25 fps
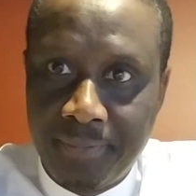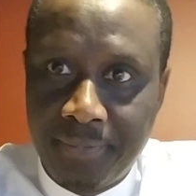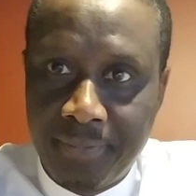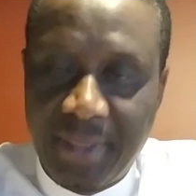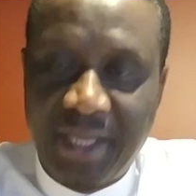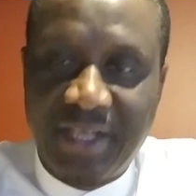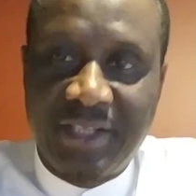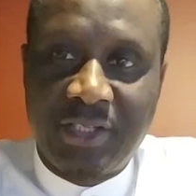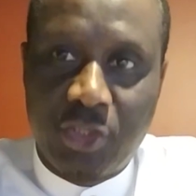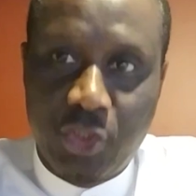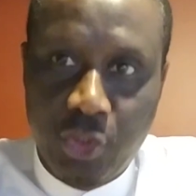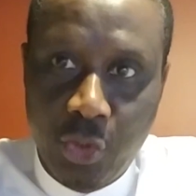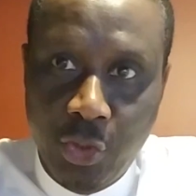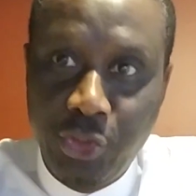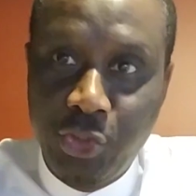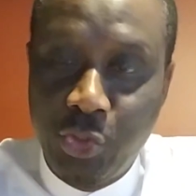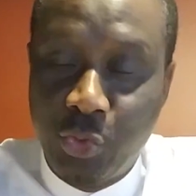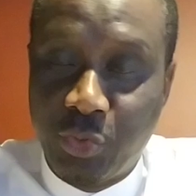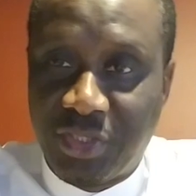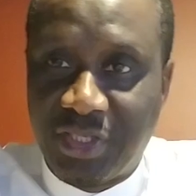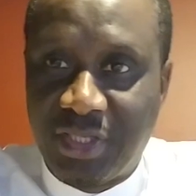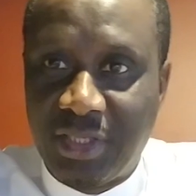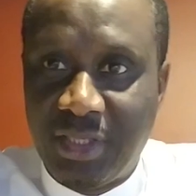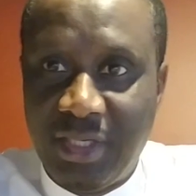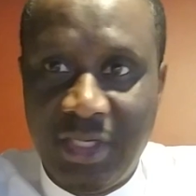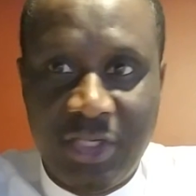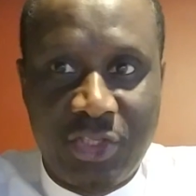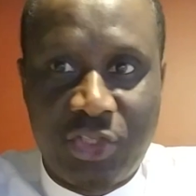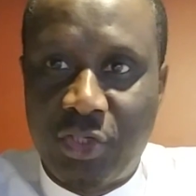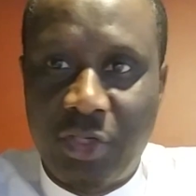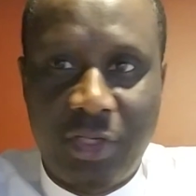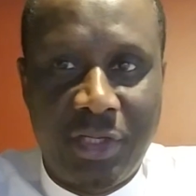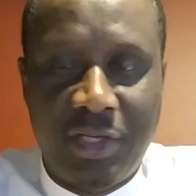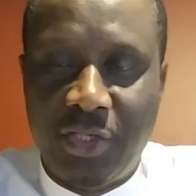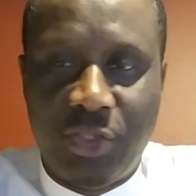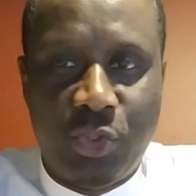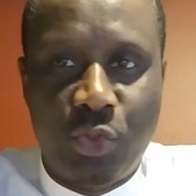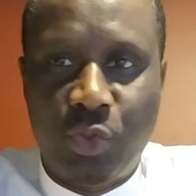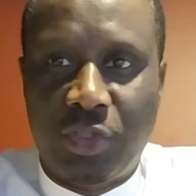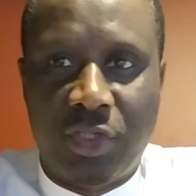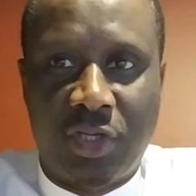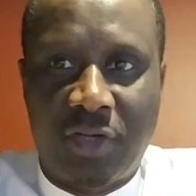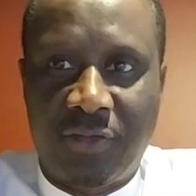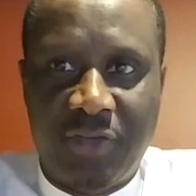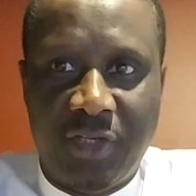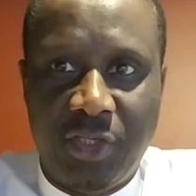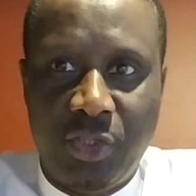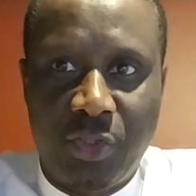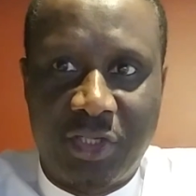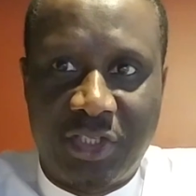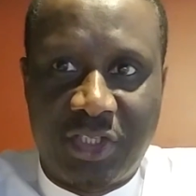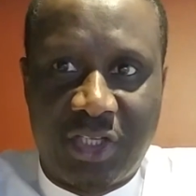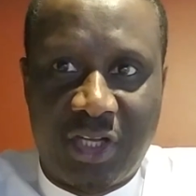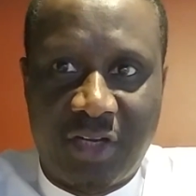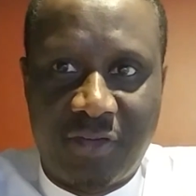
That's your duty. It's not the duty of the U.S.